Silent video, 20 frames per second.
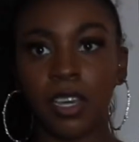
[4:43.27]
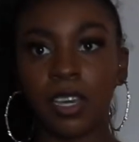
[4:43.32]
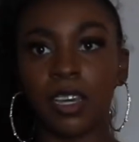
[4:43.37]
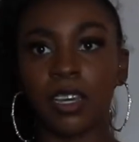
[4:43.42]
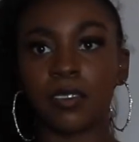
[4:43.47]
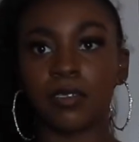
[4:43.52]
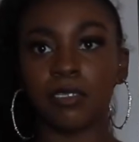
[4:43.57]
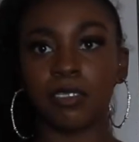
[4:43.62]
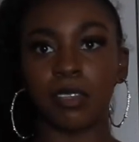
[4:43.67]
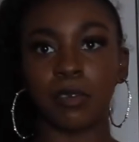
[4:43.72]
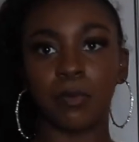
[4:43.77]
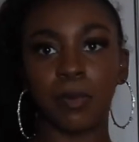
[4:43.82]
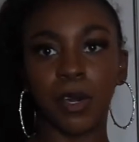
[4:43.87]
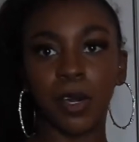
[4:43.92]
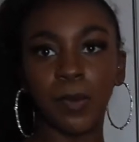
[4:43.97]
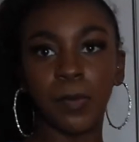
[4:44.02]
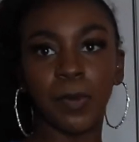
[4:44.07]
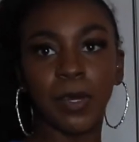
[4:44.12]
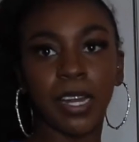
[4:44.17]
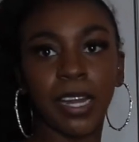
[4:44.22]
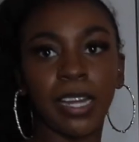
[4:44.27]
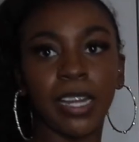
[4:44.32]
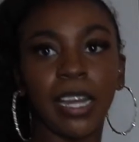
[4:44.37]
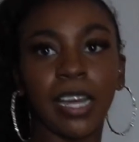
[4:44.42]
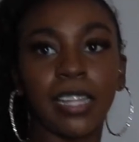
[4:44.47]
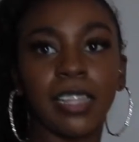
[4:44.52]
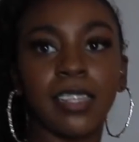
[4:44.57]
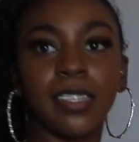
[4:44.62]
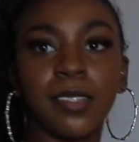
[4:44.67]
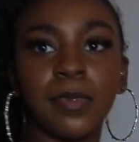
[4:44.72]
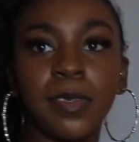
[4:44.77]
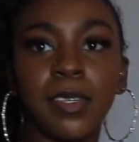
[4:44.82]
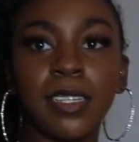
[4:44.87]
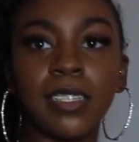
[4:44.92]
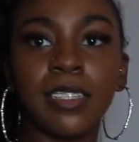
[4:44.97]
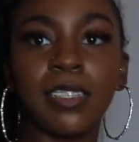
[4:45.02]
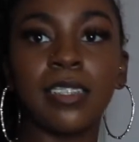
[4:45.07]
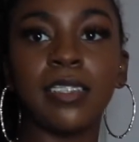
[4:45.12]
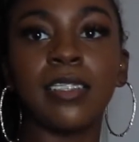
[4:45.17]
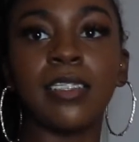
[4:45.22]
Comes with a belt, but I got this
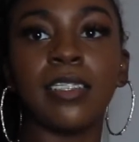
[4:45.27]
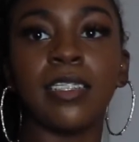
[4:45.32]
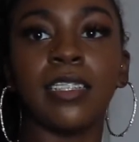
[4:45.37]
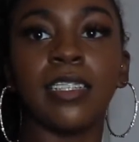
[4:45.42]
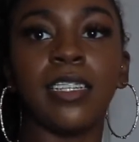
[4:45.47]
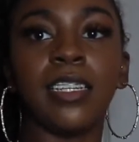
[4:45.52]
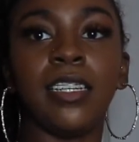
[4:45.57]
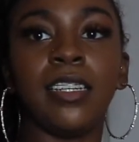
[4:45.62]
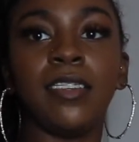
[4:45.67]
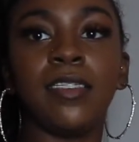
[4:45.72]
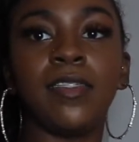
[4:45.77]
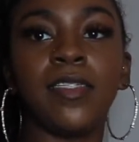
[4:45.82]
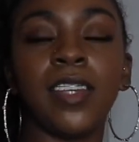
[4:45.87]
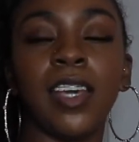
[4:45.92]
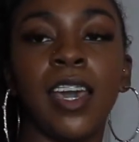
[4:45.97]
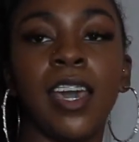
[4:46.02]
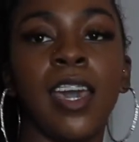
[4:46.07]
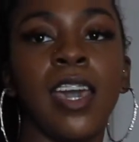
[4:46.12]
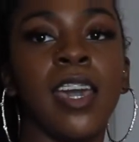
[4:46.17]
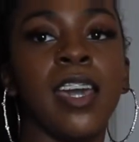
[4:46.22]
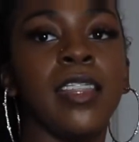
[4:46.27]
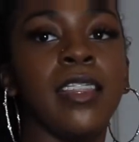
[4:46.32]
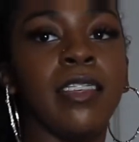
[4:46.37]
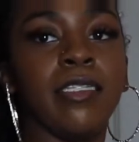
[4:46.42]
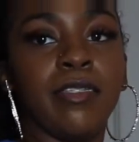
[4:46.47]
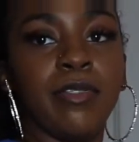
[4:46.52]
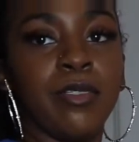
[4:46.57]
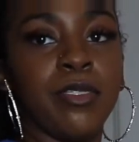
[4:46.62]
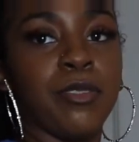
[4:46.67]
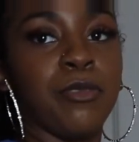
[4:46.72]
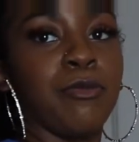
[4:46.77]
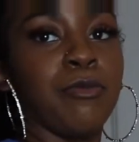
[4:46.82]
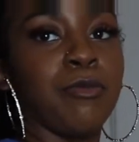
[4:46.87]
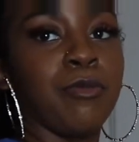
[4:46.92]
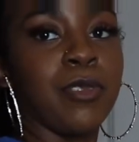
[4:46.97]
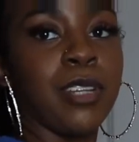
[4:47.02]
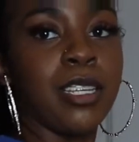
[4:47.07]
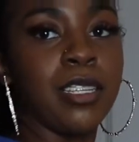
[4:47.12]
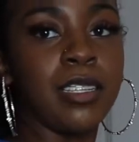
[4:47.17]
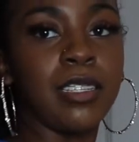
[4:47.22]
because of the sleeves, and this
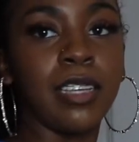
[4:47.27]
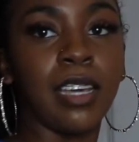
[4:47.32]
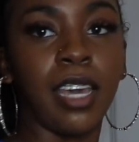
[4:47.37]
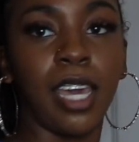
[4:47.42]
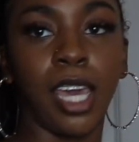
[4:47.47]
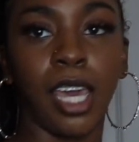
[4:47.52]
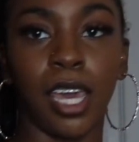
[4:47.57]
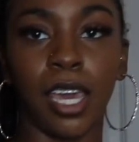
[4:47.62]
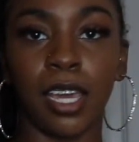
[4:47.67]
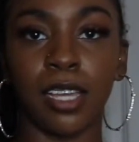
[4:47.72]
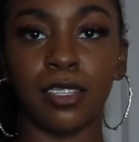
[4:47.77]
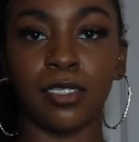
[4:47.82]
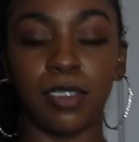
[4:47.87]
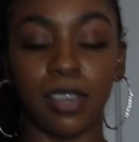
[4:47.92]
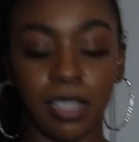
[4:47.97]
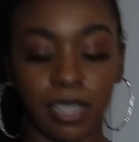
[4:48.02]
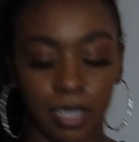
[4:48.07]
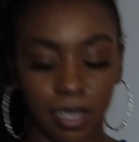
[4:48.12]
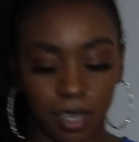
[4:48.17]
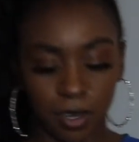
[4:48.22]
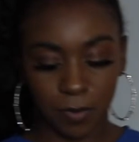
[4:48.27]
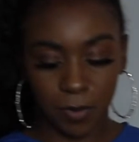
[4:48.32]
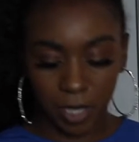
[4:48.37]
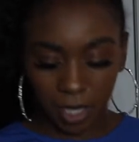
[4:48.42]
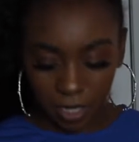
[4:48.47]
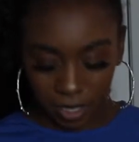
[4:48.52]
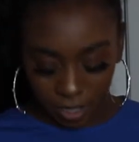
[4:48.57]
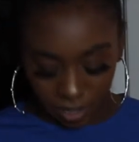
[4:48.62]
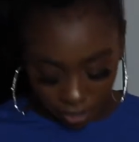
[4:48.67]
is a hit. So I think I'm gonna get